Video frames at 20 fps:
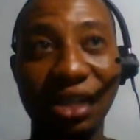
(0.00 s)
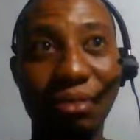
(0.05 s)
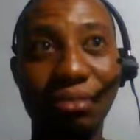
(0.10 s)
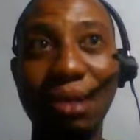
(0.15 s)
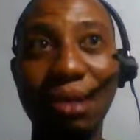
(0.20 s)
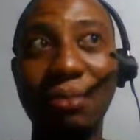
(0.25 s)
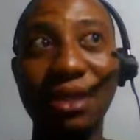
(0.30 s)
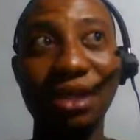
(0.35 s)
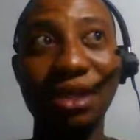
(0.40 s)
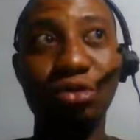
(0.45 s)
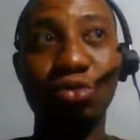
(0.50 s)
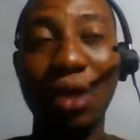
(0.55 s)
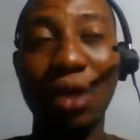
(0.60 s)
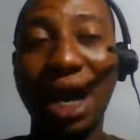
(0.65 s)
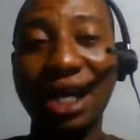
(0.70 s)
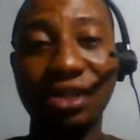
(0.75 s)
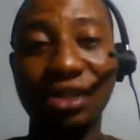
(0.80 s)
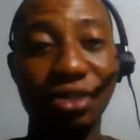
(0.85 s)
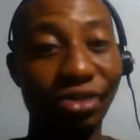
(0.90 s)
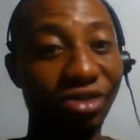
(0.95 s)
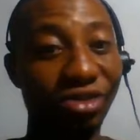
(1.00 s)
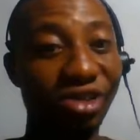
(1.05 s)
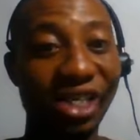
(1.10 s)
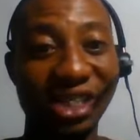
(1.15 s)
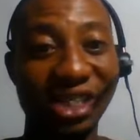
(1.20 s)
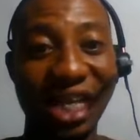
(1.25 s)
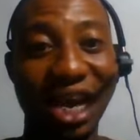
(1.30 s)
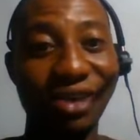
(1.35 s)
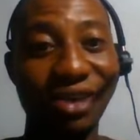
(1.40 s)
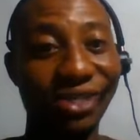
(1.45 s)
maybe twice or
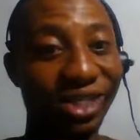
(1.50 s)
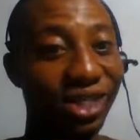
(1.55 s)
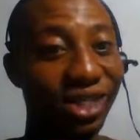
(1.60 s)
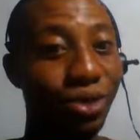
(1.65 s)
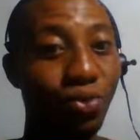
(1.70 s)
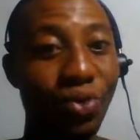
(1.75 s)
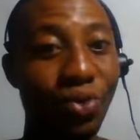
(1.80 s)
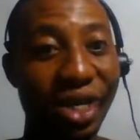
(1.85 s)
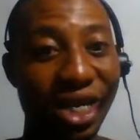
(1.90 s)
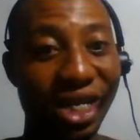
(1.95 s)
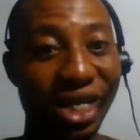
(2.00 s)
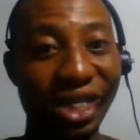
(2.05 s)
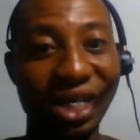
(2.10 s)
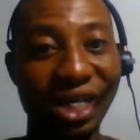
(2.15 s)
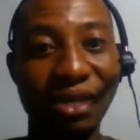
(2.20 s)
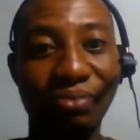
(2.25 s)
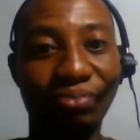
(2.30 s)
three times in a week,